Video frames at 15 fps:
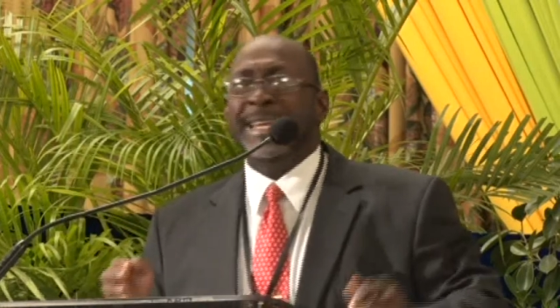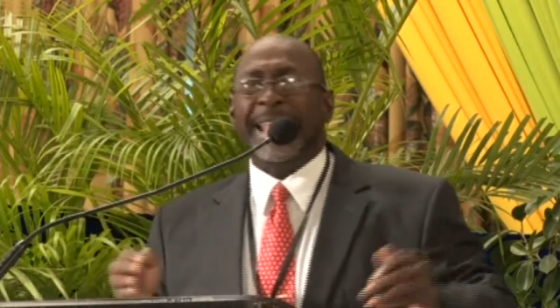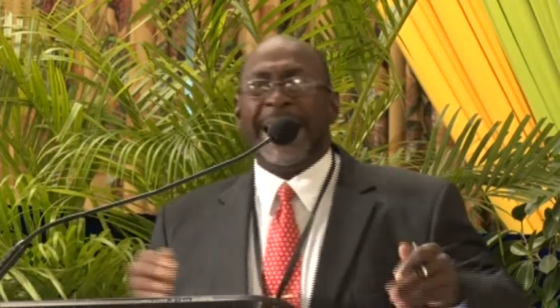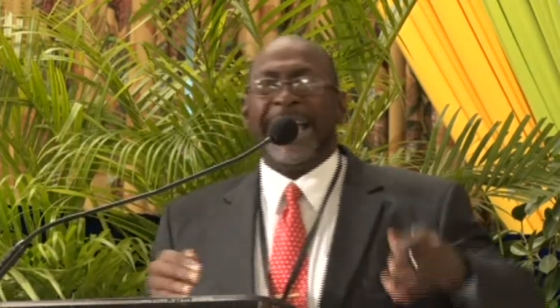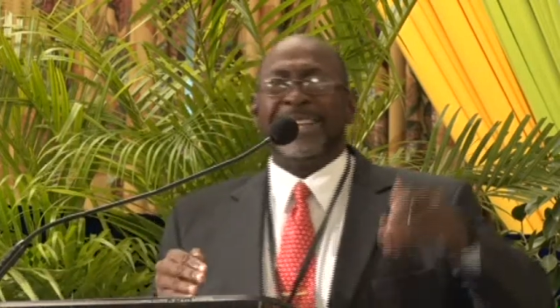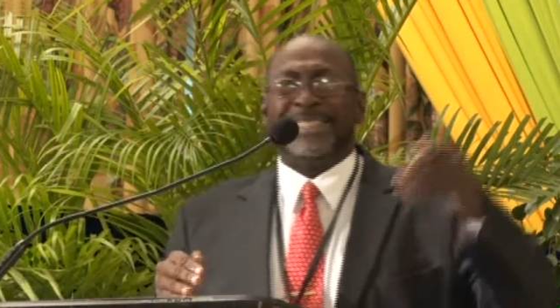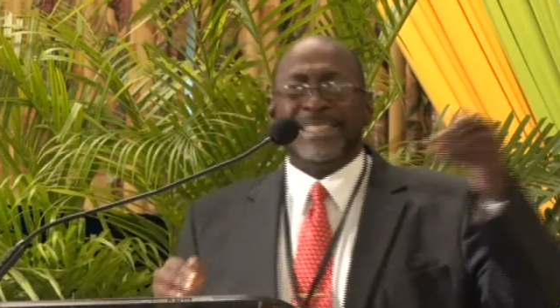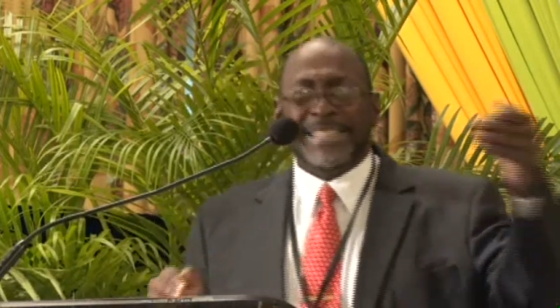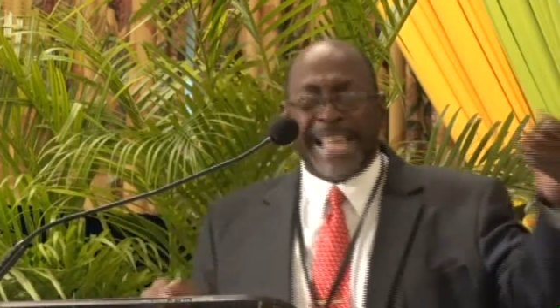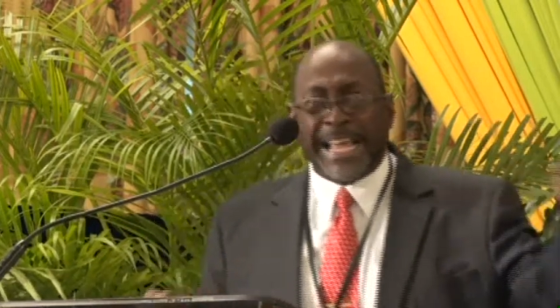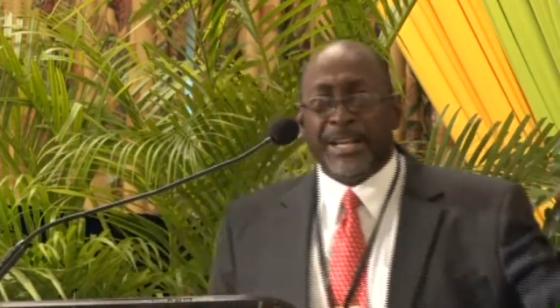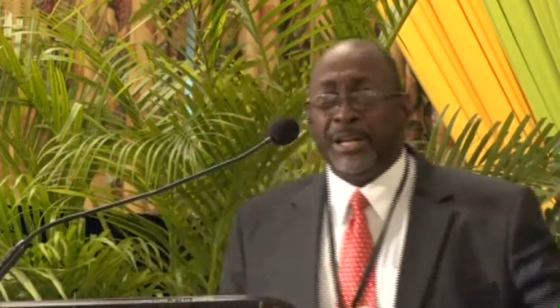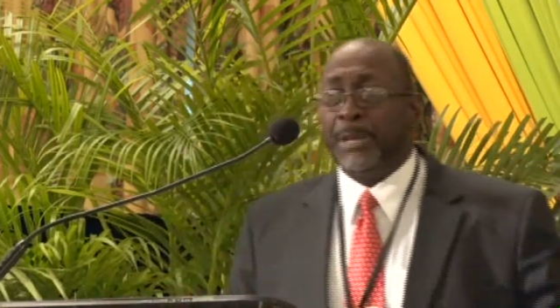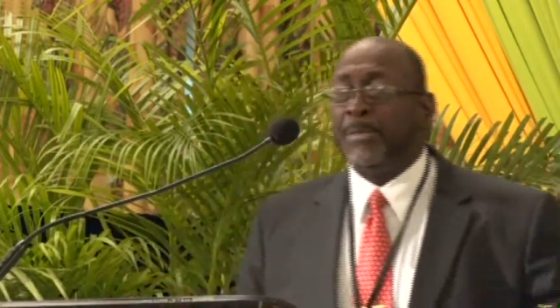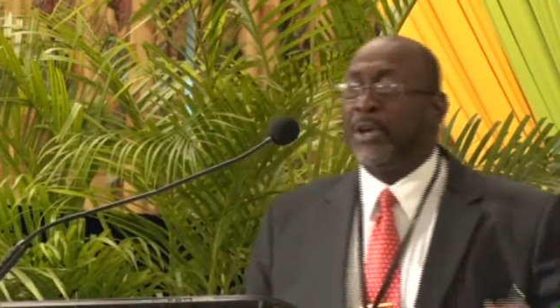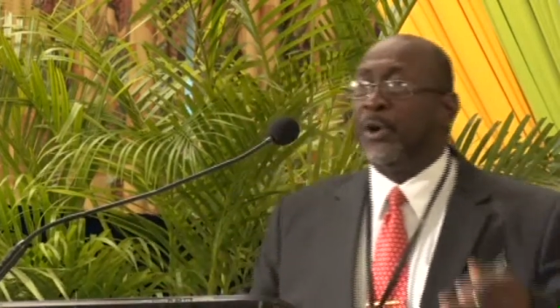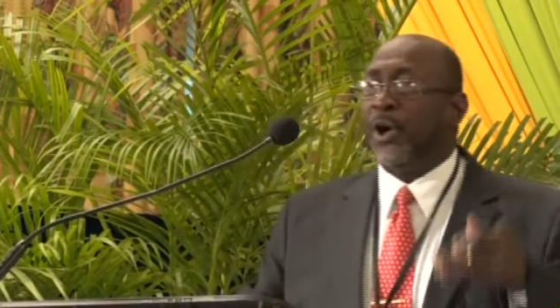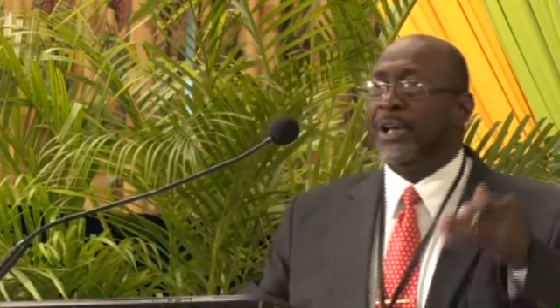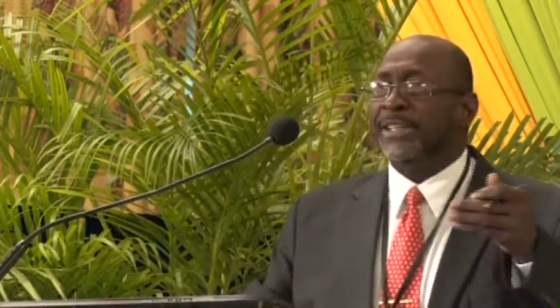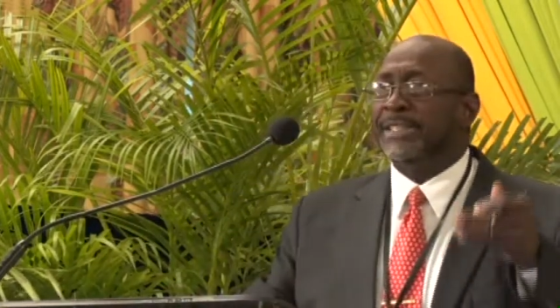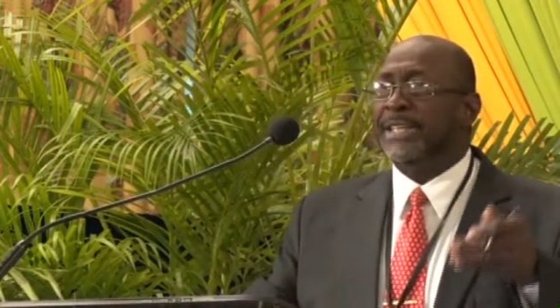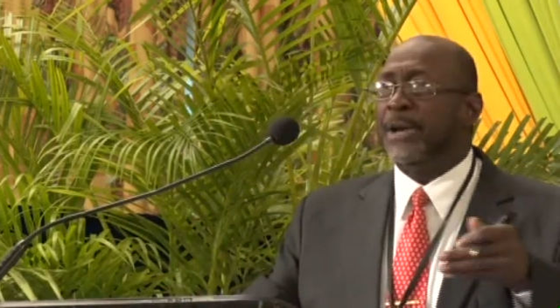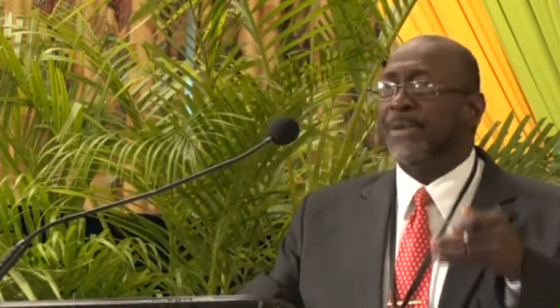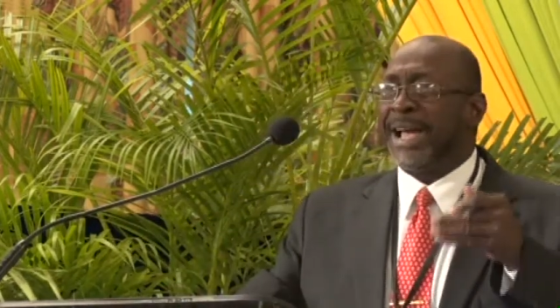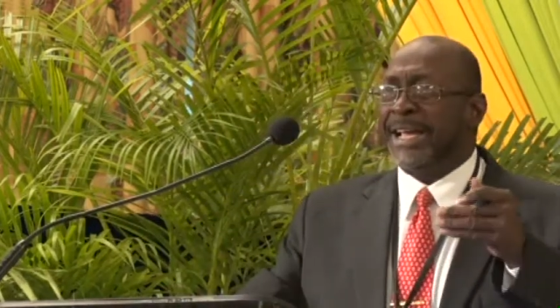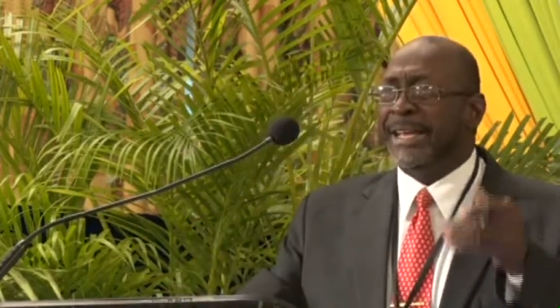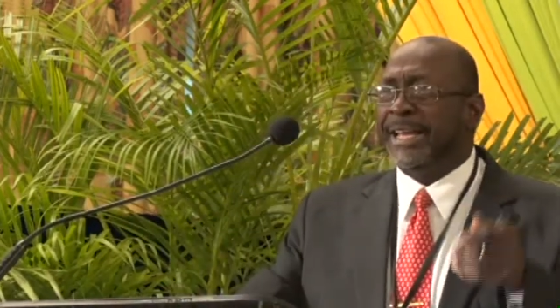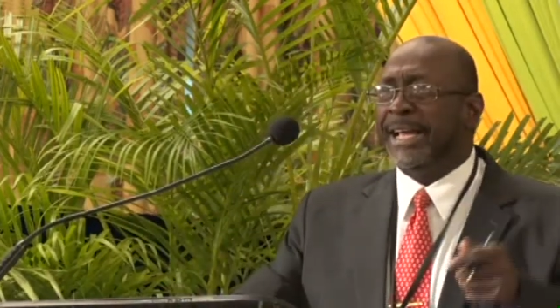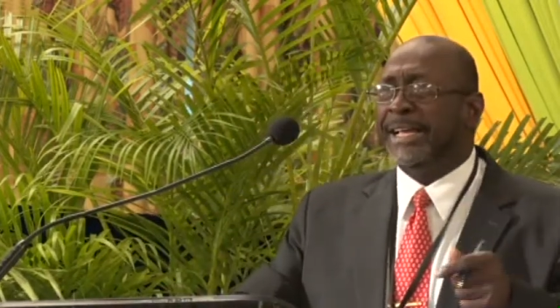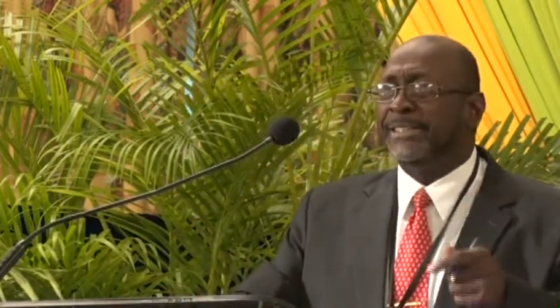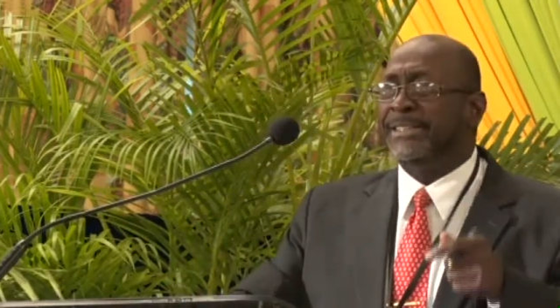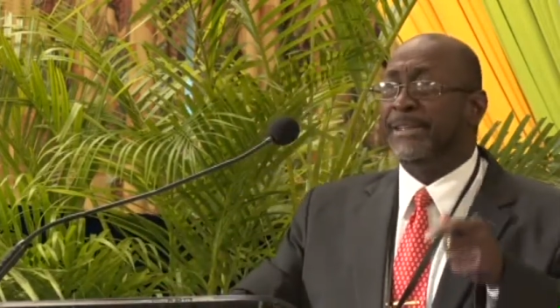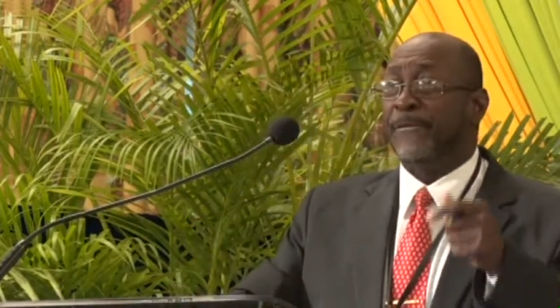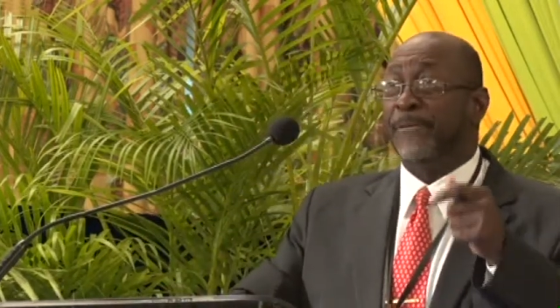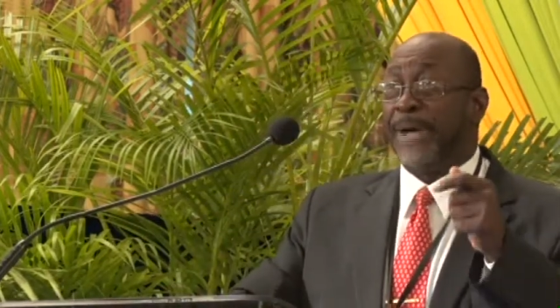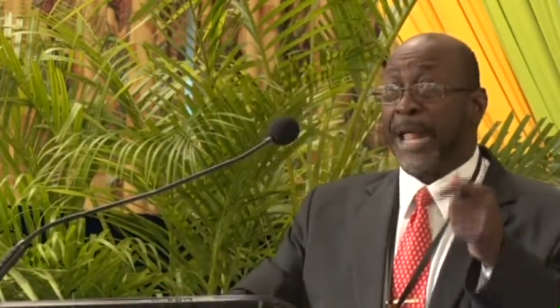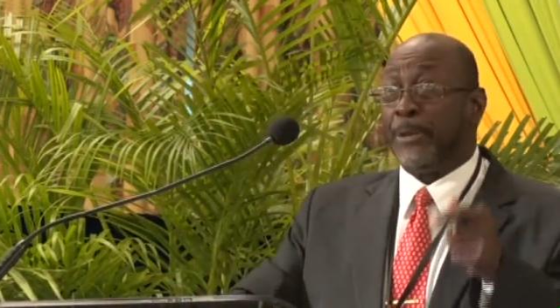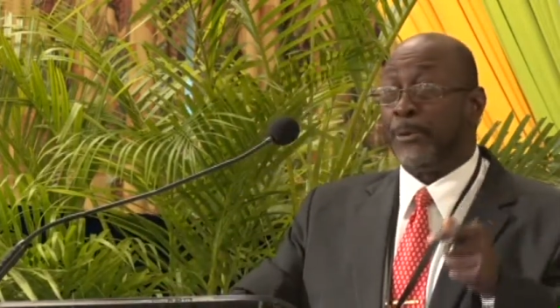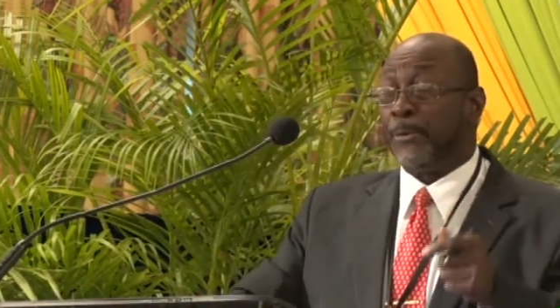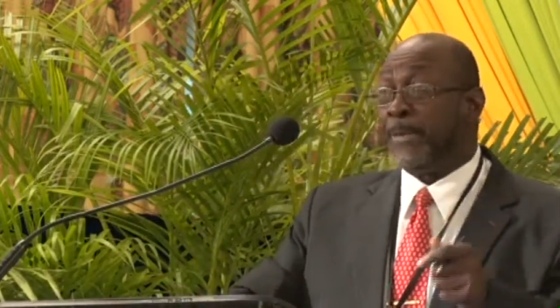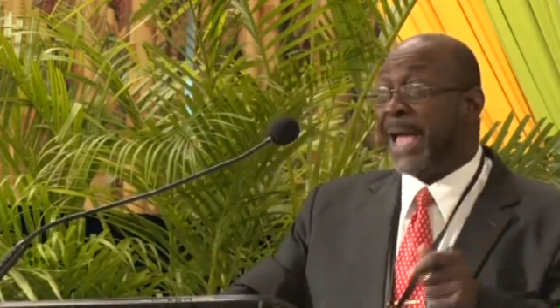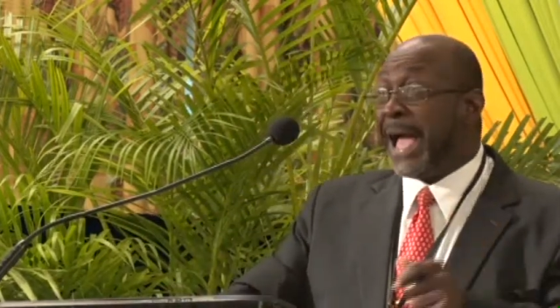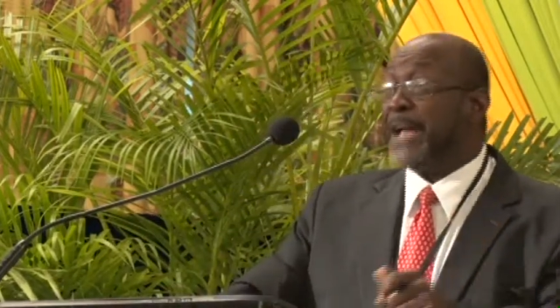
They extended it because they recognized the value.